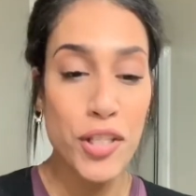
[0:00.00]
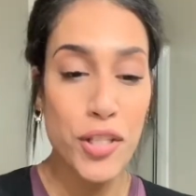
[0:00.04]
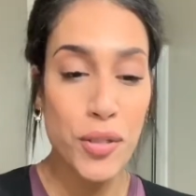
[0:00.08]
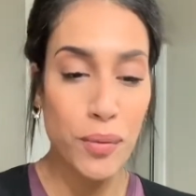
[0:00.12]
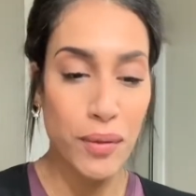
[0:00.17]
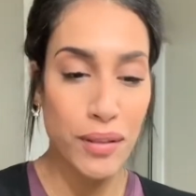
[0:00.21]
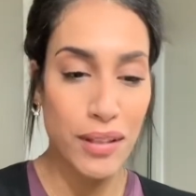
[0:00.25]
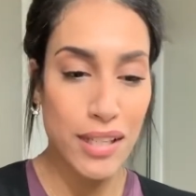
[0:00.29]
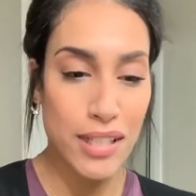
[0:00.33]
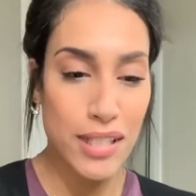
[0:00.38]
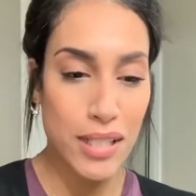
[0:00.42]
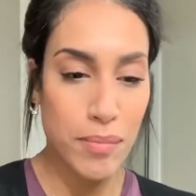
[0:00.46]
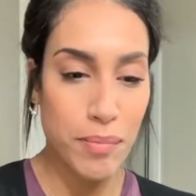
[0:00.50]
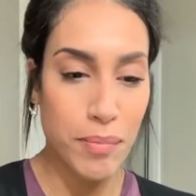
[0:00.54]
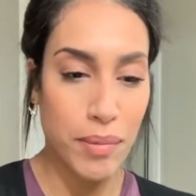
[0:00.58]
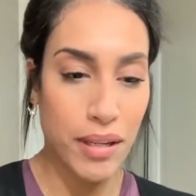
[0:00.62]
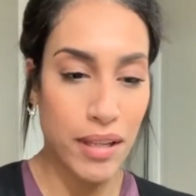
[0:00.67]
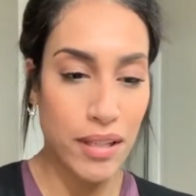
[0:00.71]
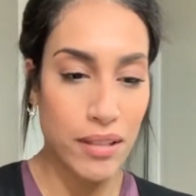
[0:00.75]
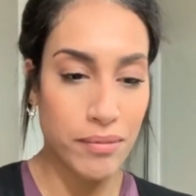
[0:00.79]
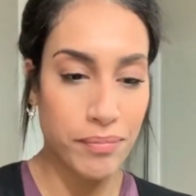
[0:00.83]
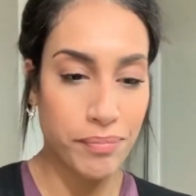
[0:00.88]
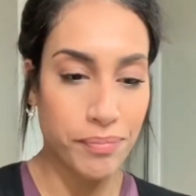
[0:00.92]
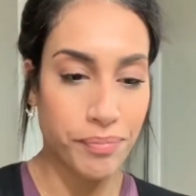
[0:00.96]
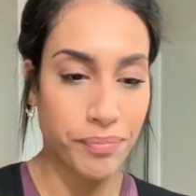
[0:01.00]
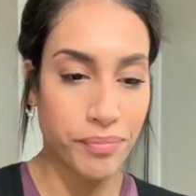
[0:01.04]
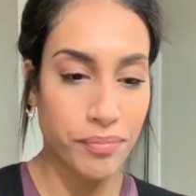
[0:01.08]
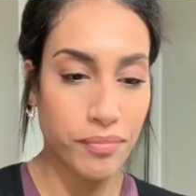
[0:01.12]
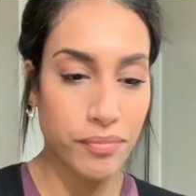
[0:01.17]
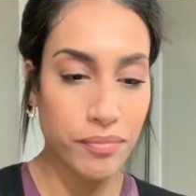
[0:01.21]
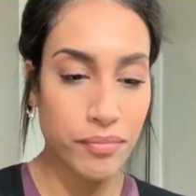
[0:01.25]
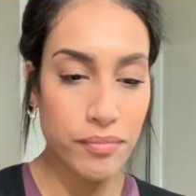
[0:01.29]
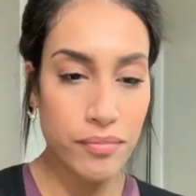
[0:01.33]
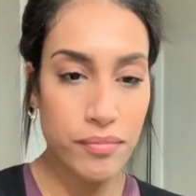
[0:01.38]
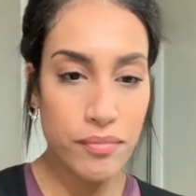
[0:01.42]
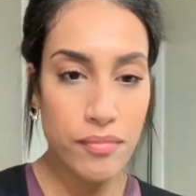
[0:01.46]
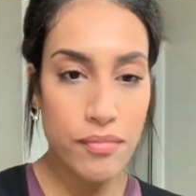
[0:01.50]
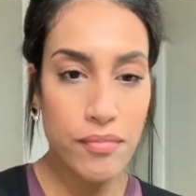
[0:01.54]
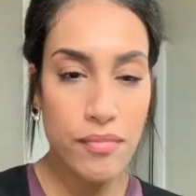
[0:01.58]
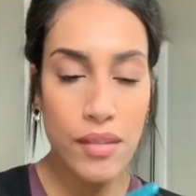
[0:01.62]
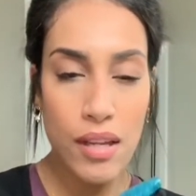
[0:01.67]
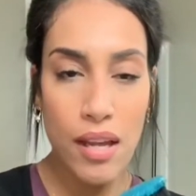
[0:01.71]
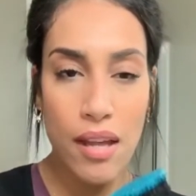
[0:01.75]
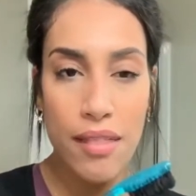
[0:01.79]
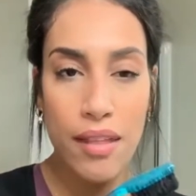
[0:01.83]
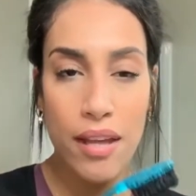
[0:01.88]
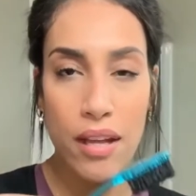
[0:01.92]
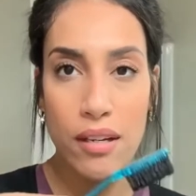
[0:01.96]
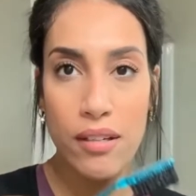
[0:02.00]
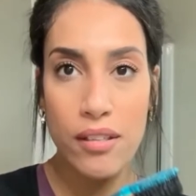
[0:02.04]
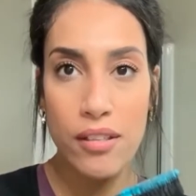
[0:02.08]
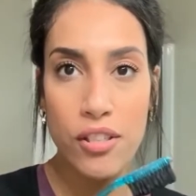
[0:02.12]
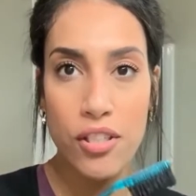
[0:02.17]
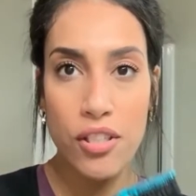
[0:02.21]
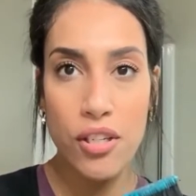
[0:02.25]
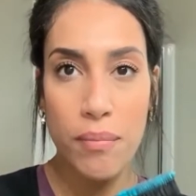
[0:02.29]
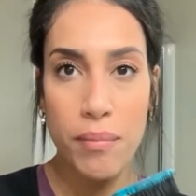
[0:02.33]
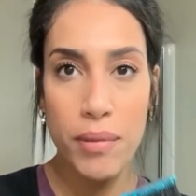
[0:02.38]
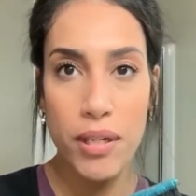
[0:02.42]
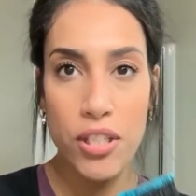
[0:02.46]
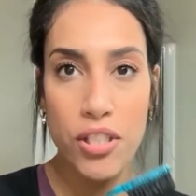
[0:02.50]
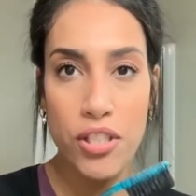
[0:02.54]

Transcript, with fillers: doing this, but, and then I'm gonna